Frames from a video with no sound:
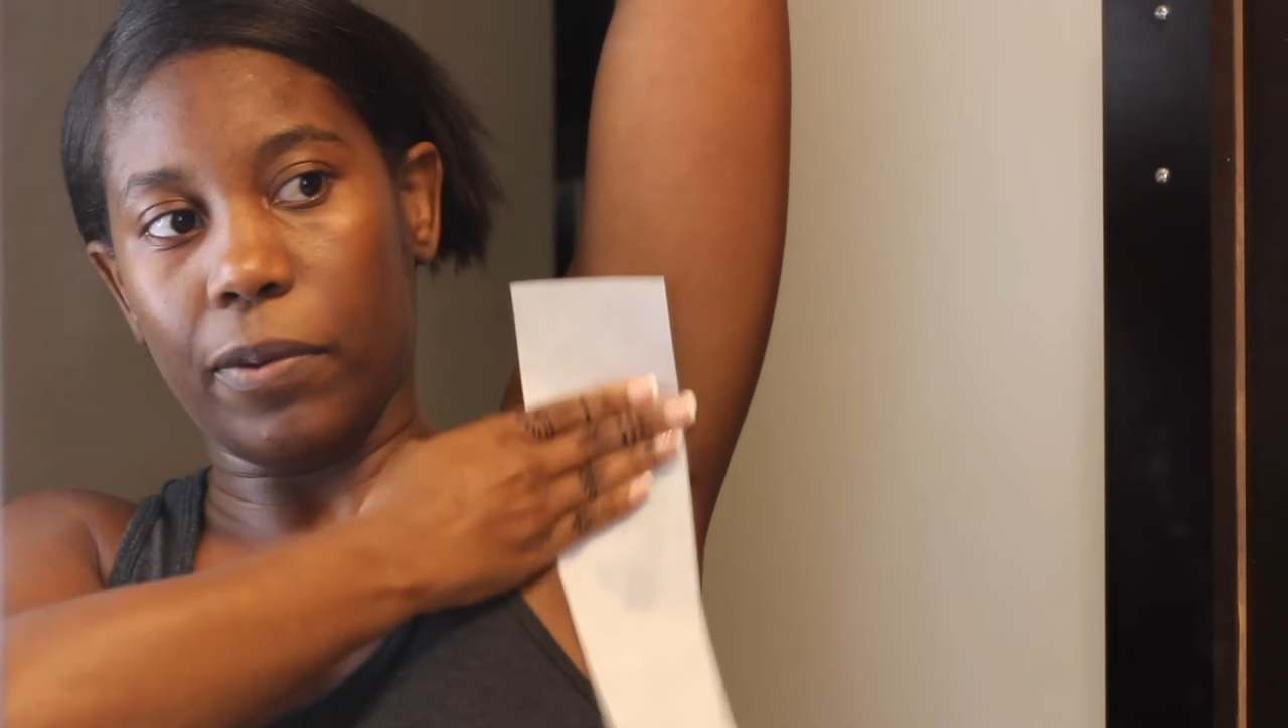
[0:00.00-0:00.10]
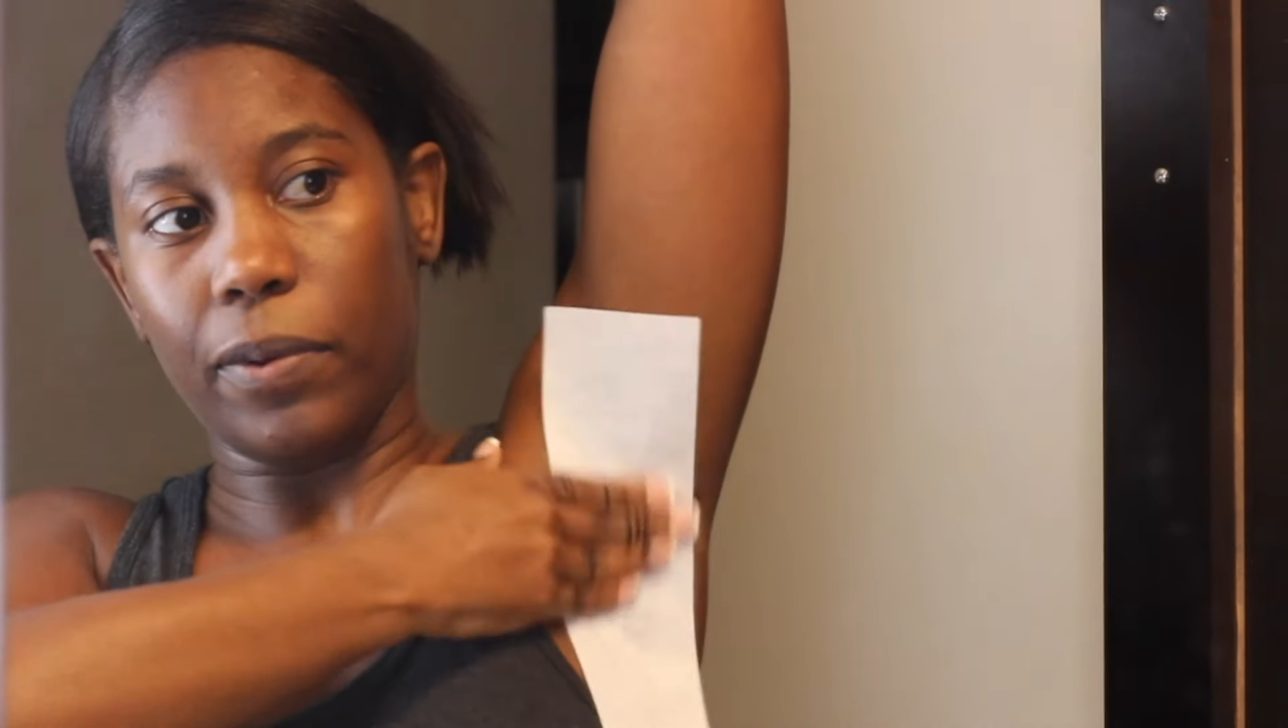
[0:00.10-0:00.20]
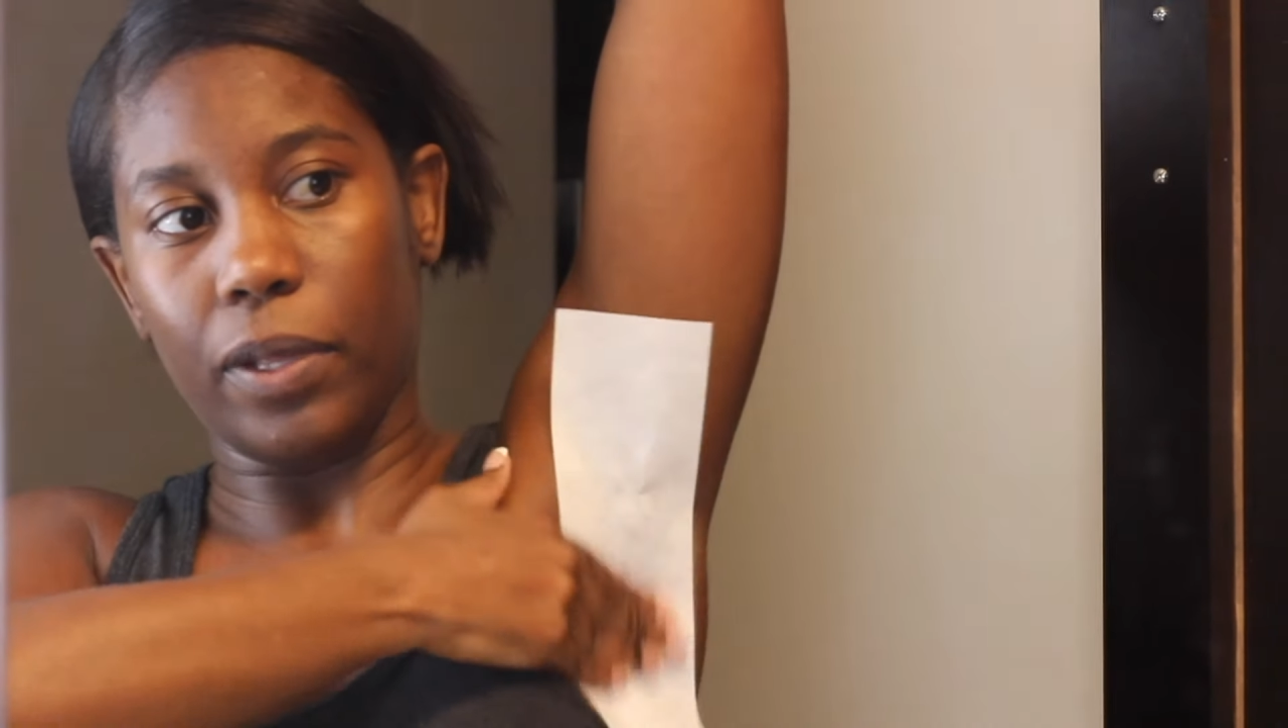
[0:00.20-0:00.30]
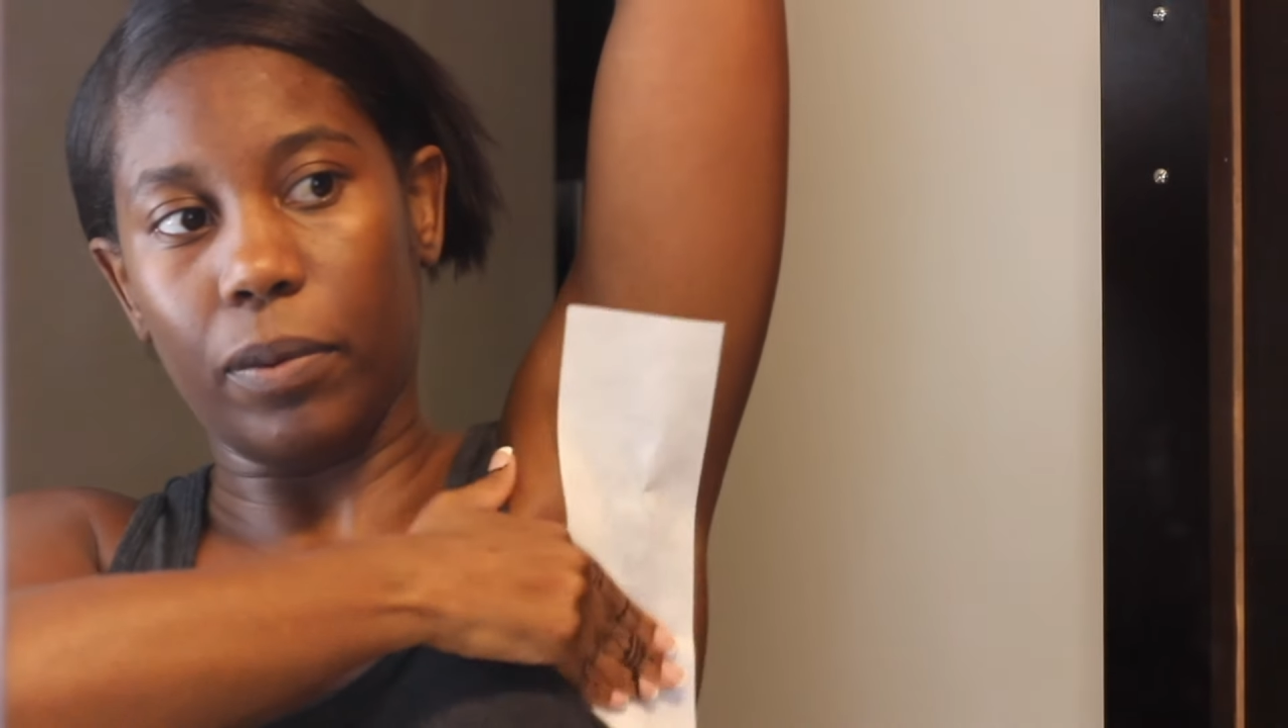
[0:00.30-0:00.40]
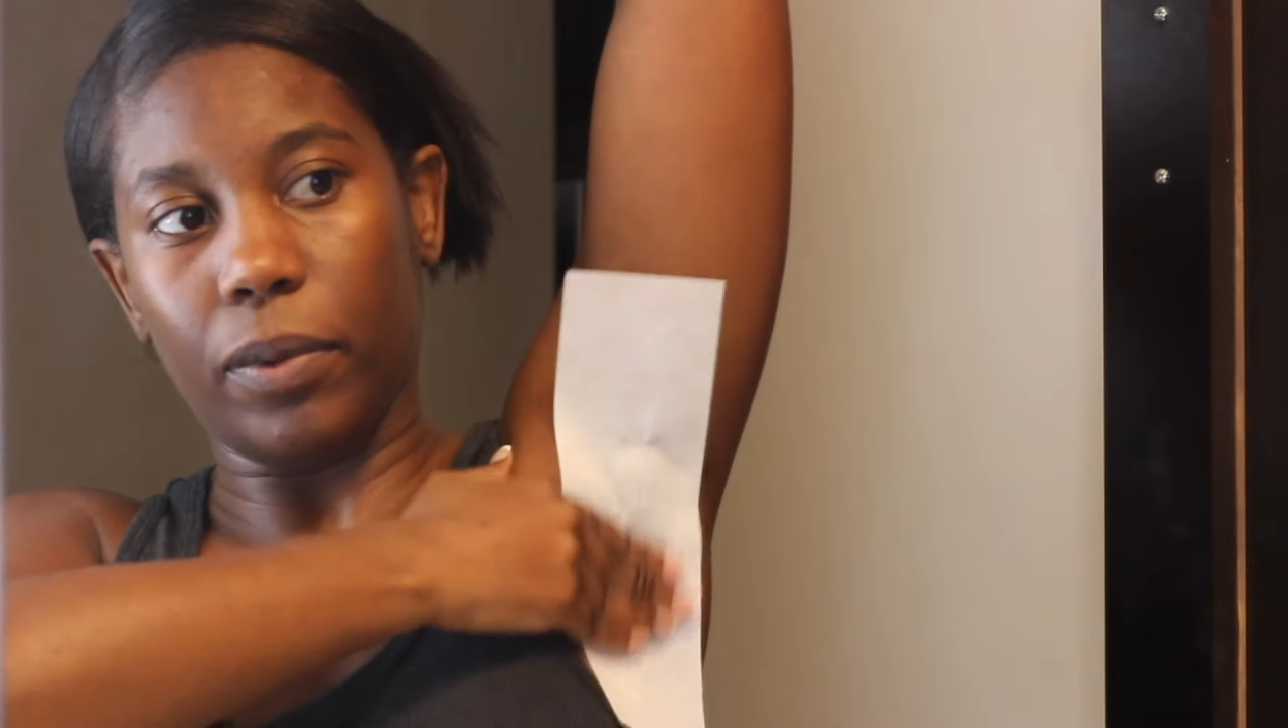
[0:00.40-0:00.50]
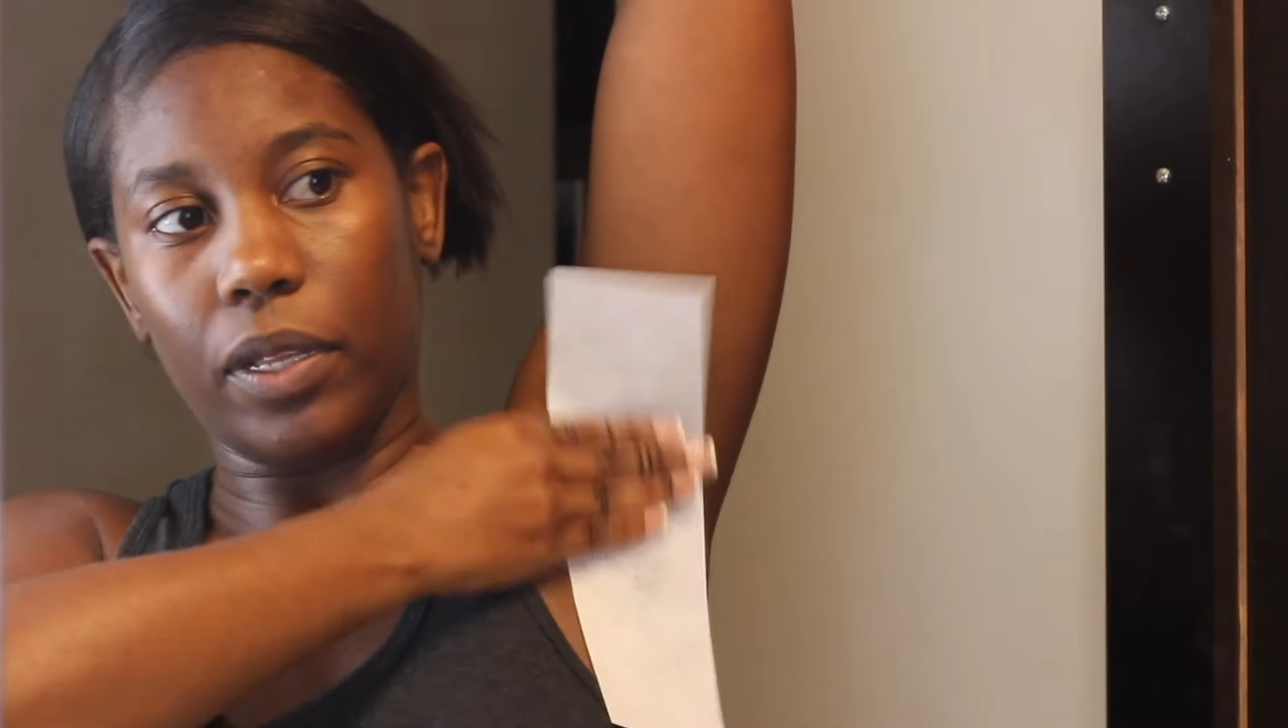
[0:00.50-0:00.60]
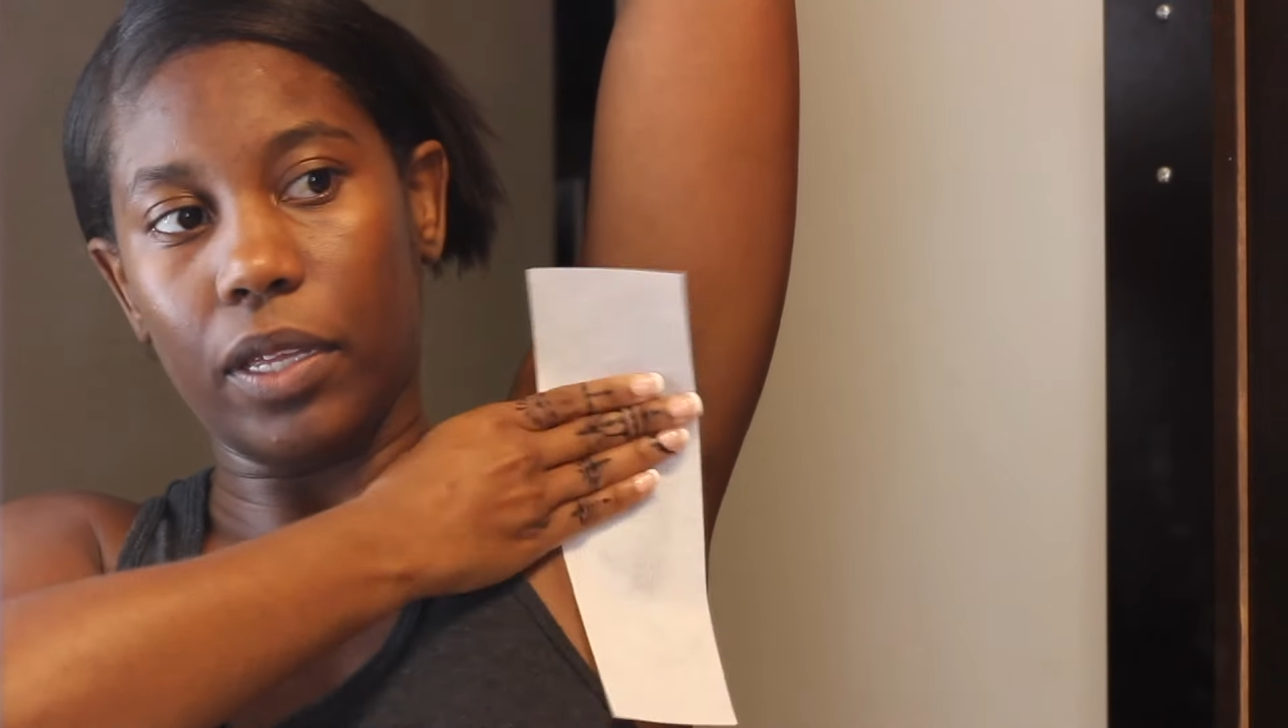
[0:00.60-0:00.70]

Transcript: really